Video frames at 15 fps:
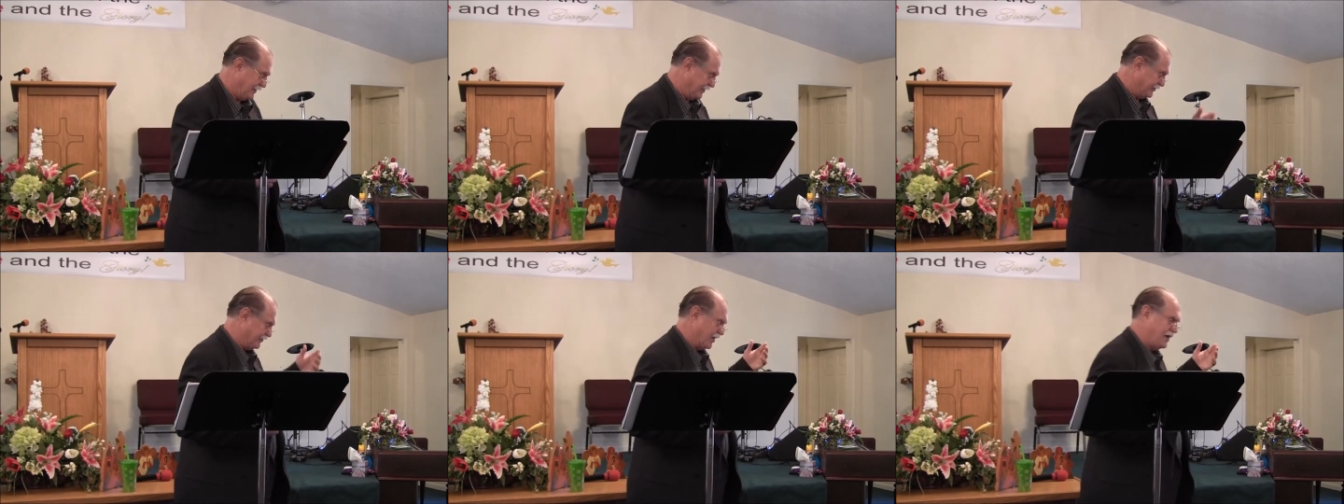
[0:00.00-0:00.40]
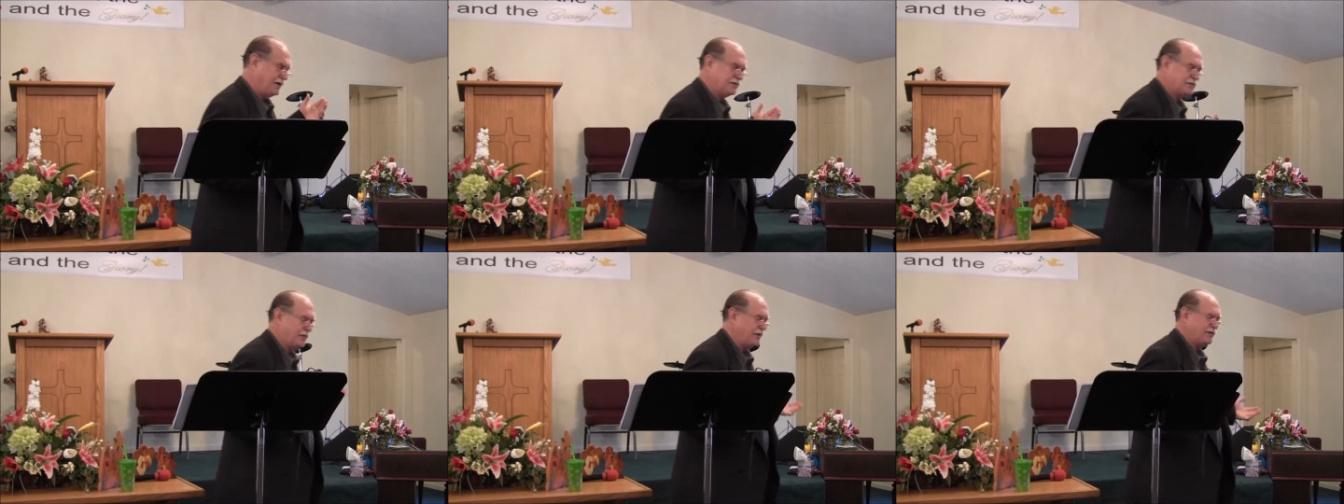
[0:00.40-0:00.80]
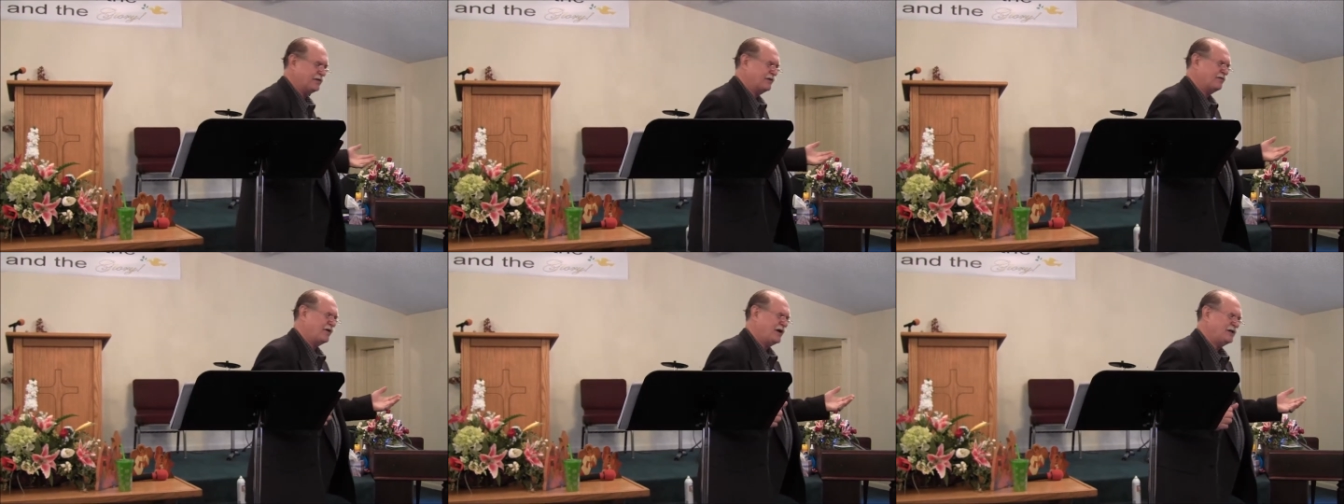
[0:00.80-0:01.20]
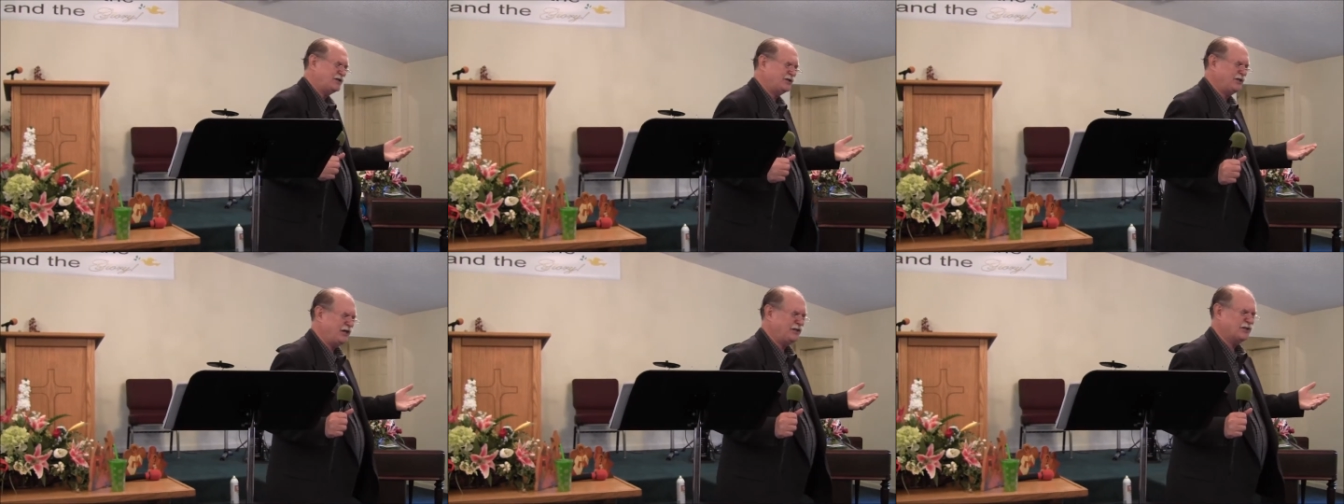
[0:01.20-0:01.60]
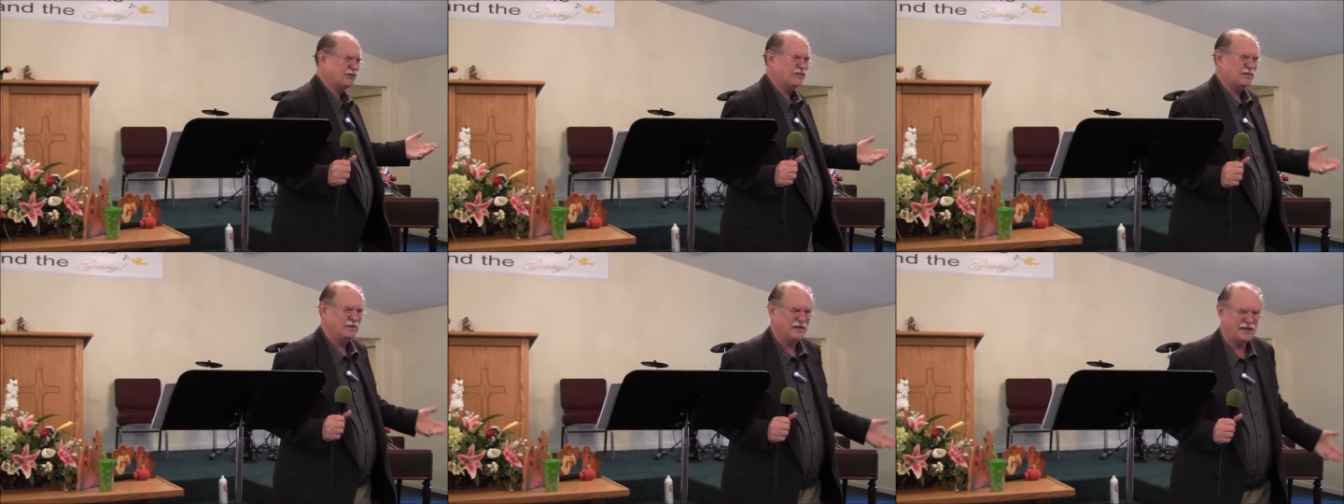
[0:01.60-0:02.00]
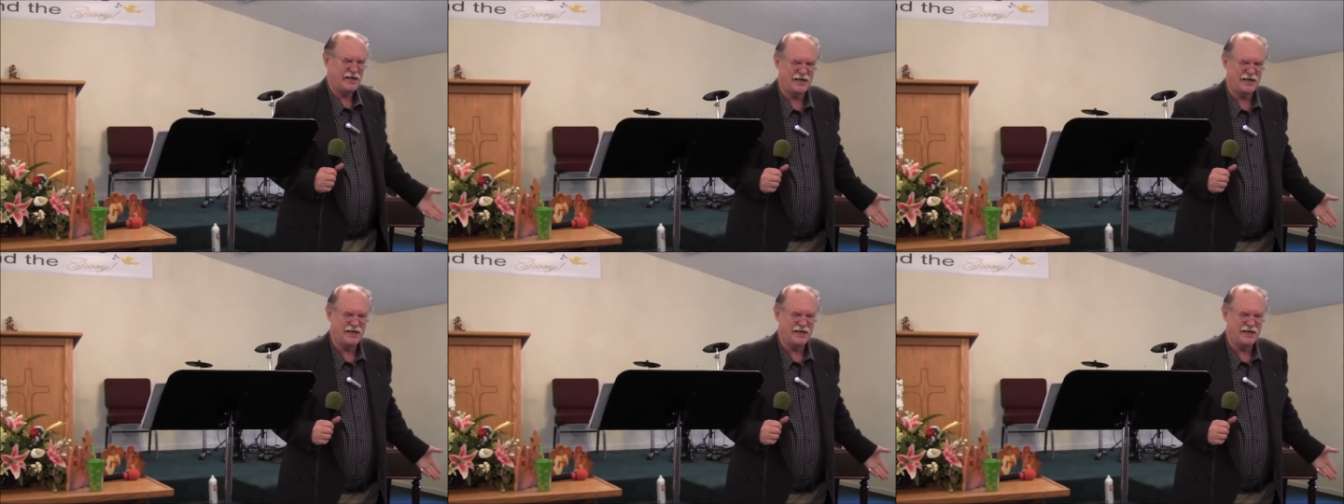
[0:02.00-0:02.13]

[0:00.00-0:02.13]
the same spirit that raised Jesus from the